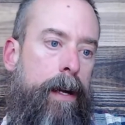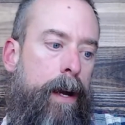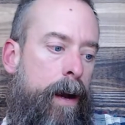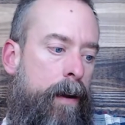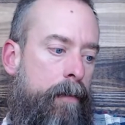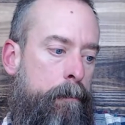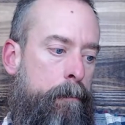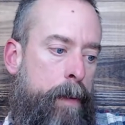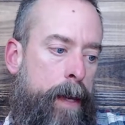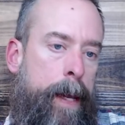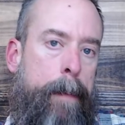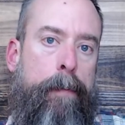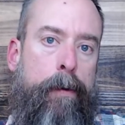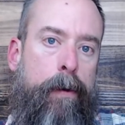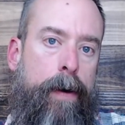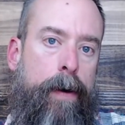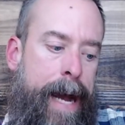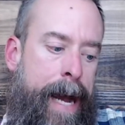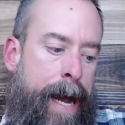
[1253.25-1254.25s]
of
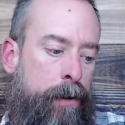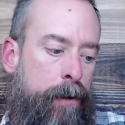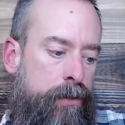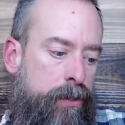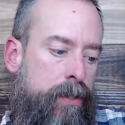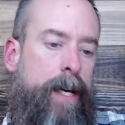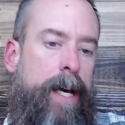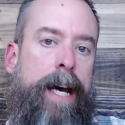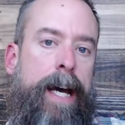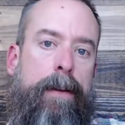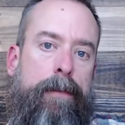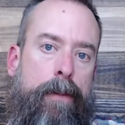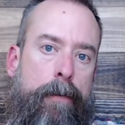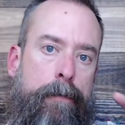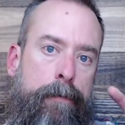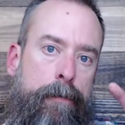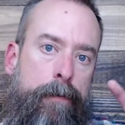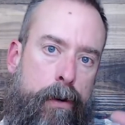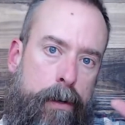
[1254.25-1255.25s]
people outside of the
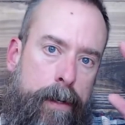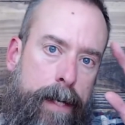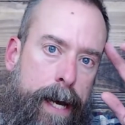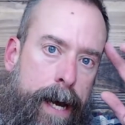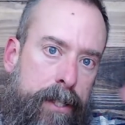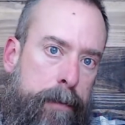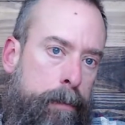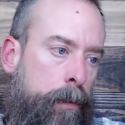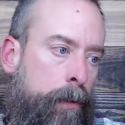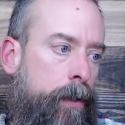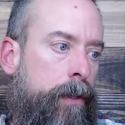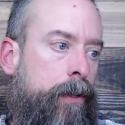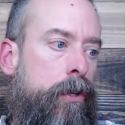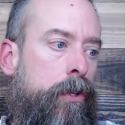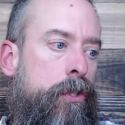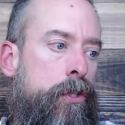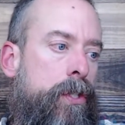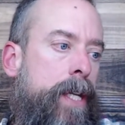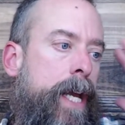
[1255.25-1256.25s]
full gospel
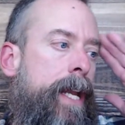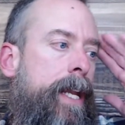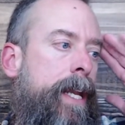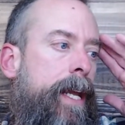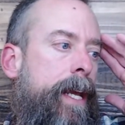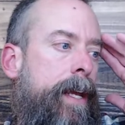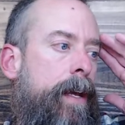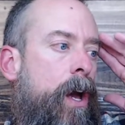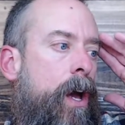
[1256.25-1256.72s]
understanding